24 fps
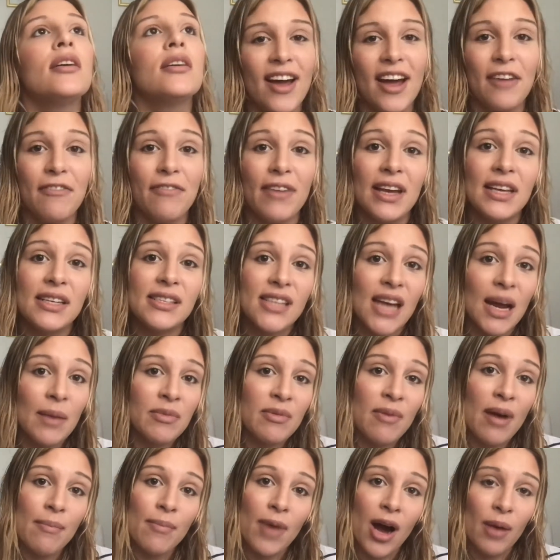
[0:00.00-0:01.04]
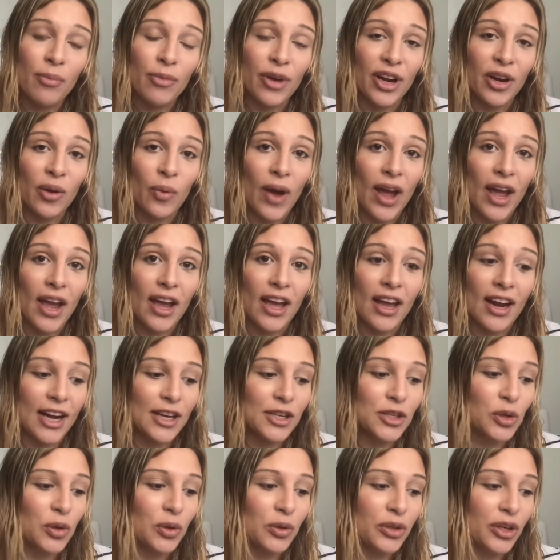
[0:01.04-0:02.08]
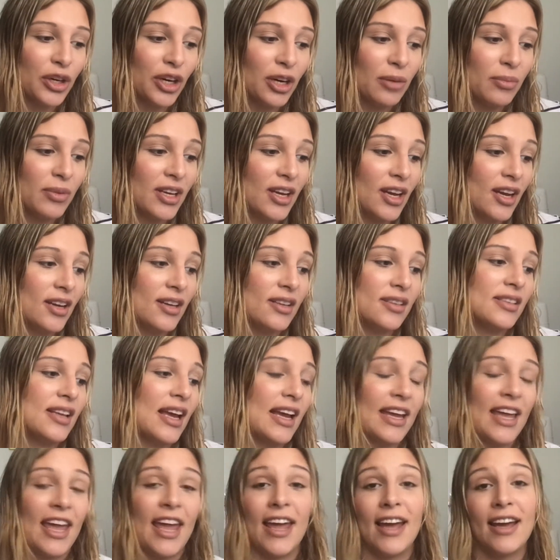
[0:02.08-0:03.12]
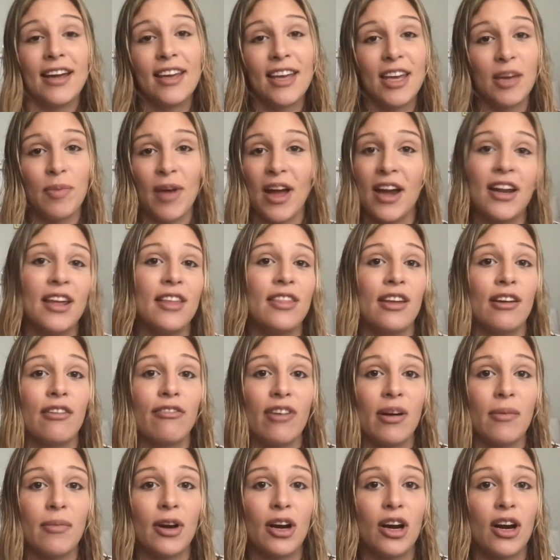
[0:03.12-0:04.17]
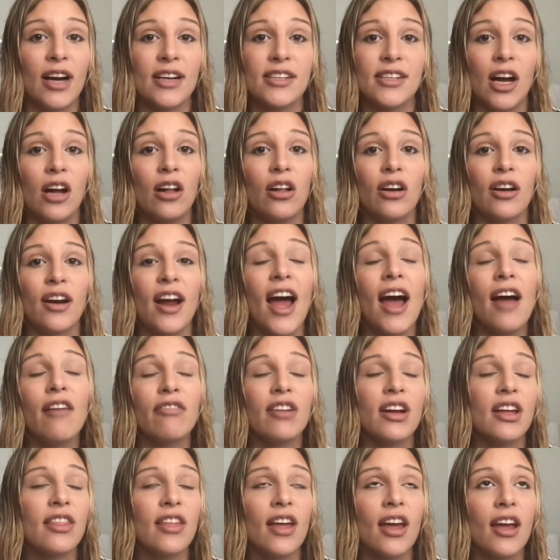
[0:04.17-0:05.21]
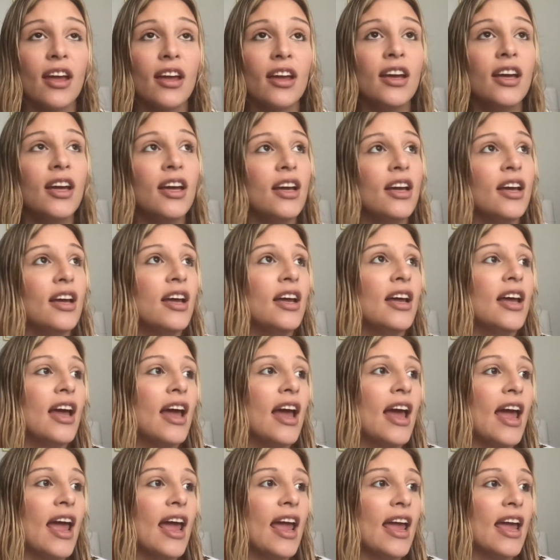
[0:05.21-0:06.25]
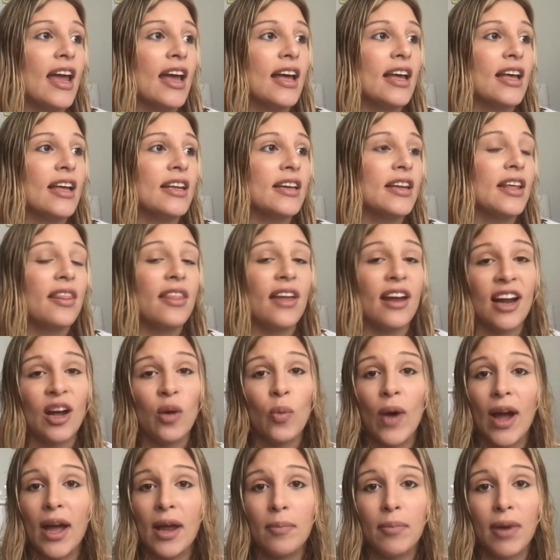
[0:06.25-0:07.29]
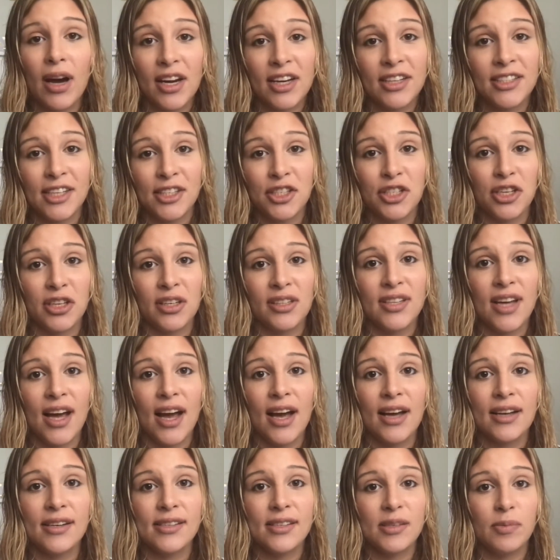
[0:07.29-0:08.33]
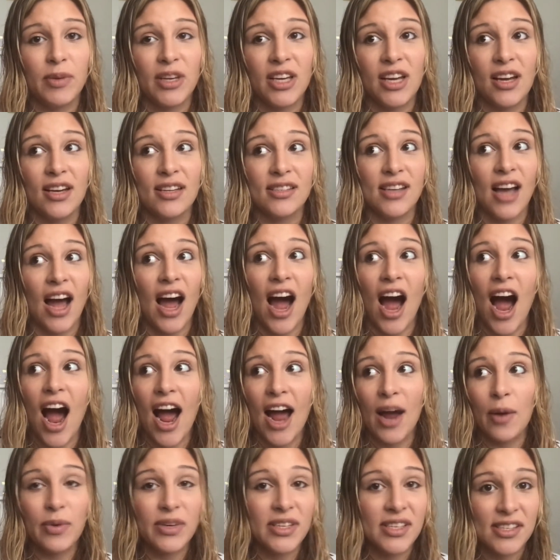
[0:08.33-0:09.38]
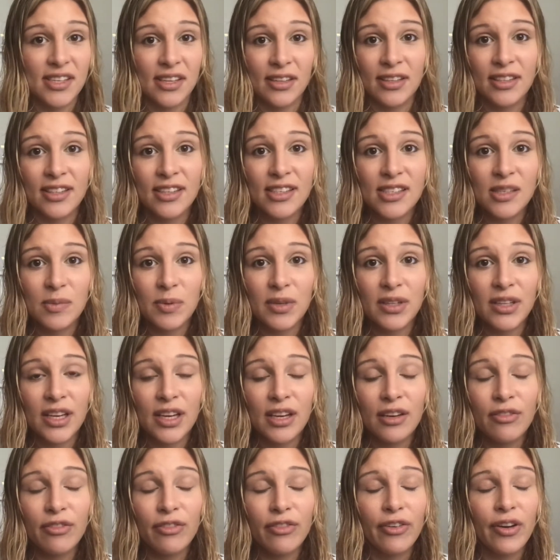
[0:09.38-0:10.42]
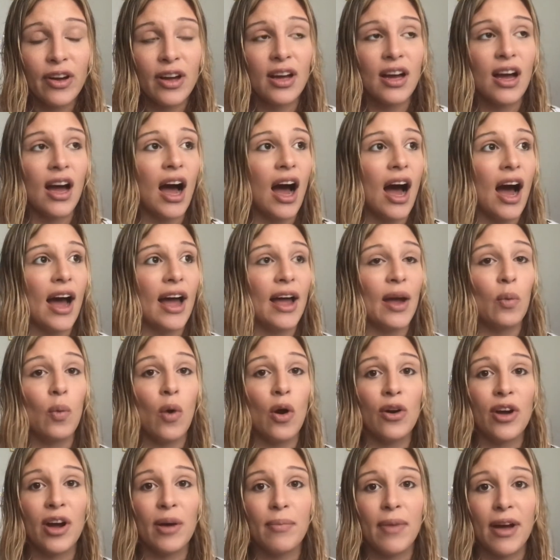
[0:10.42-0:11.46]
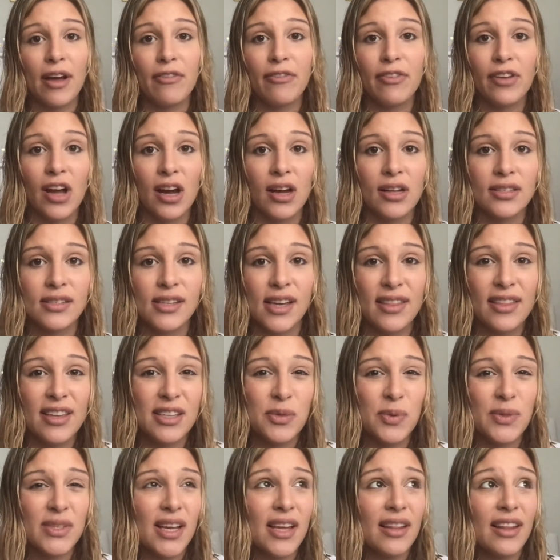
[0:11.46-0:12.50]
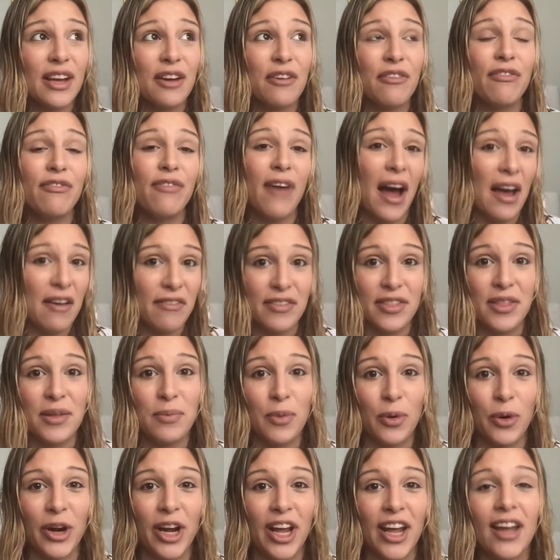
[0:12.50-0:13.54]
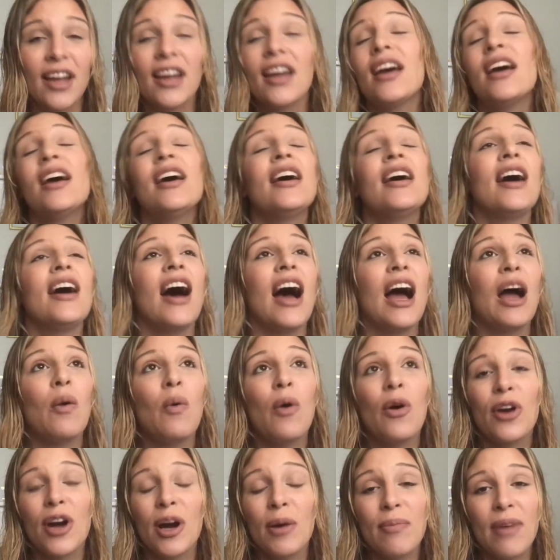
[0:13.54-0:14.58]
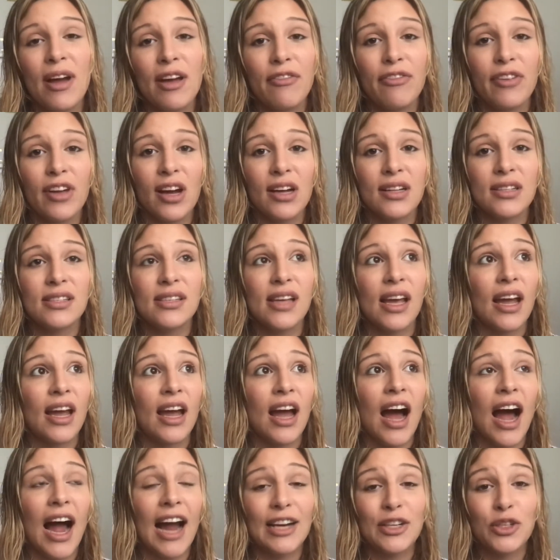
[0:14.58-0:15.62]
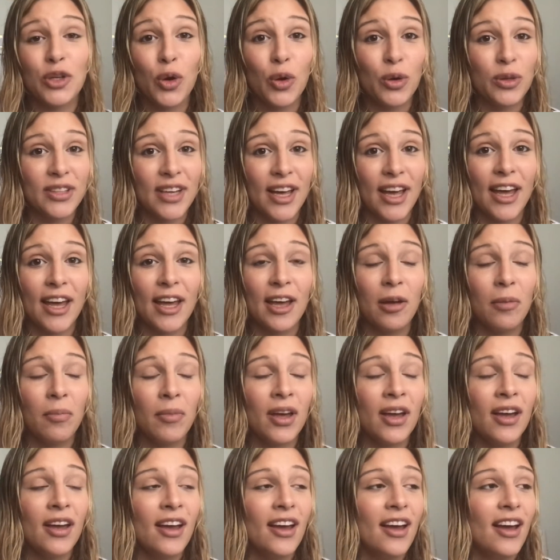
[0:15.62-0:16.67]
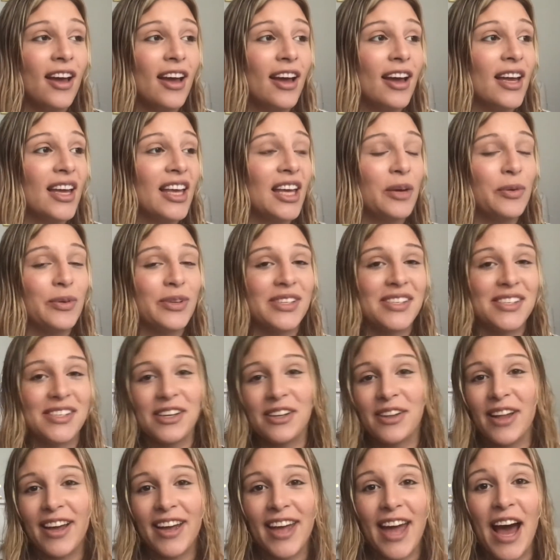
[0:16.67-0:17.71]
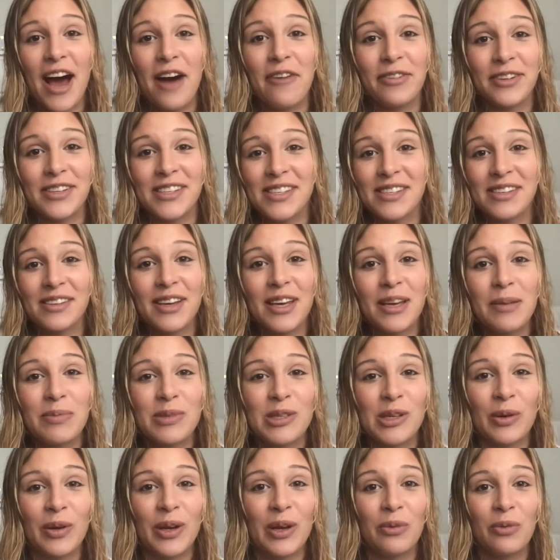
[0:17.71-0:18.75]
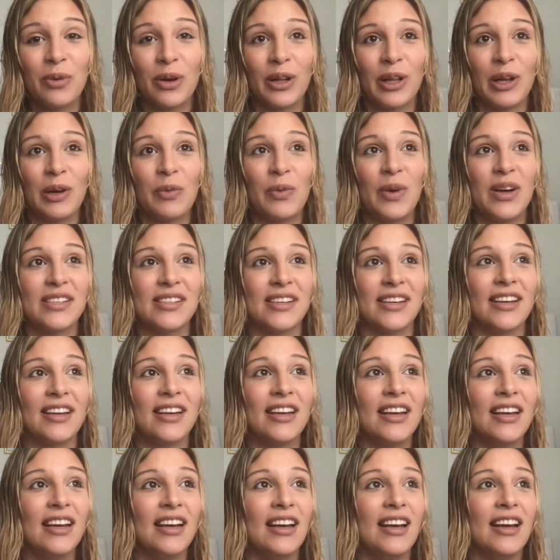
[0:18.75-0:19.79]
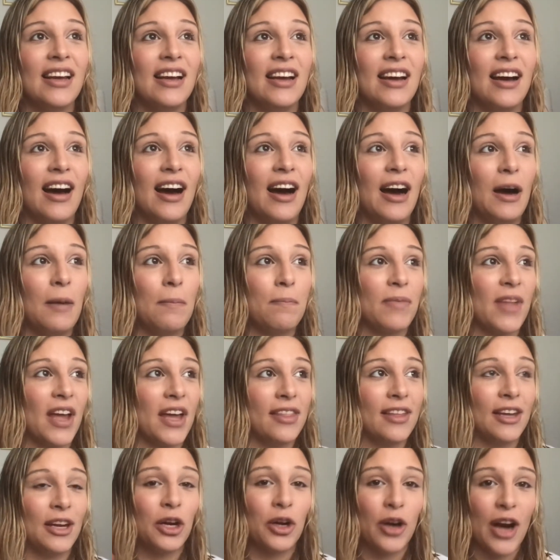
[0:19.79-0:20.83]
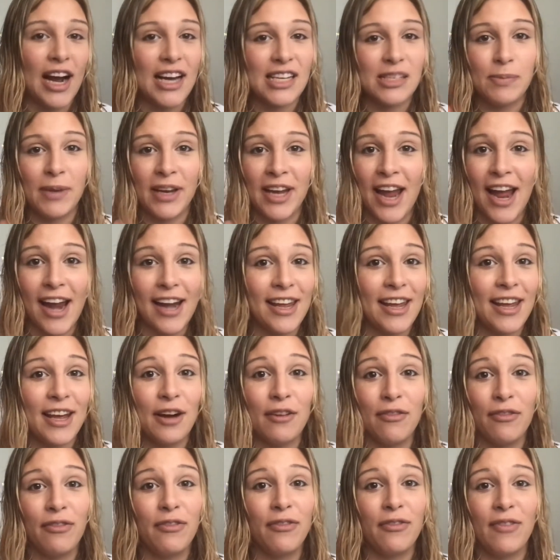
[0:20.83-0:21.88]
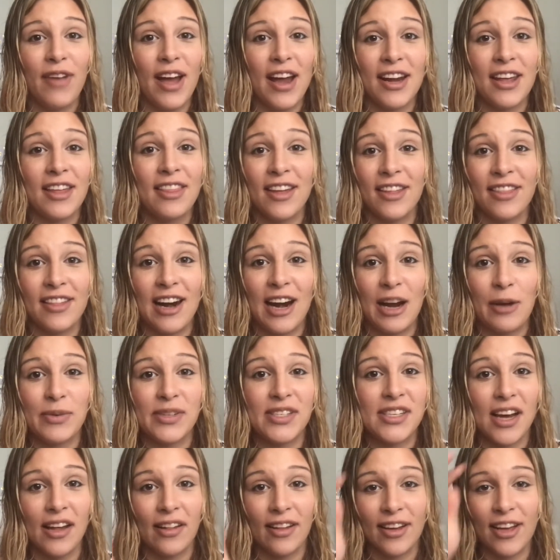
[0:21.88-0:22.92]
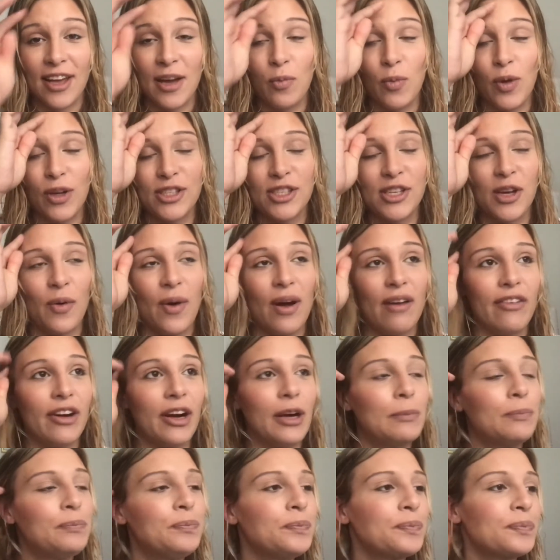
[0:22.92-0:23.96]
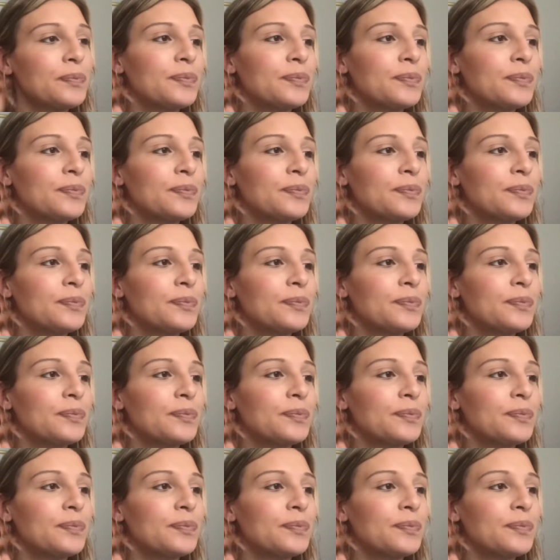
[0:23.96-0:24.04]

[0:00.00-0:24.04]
I FaceTimed my mom right away and I told her because I can't keep anything from her. I tell her everything. And then I went and bought a digital test because I was still in disbelief. I woke up my fiance. This was at like 5 in the morning. I woke up my fiance. I told him. He was still like half asleep, so he really wasn't, I think, grasping anything that I was telling him whatsoever.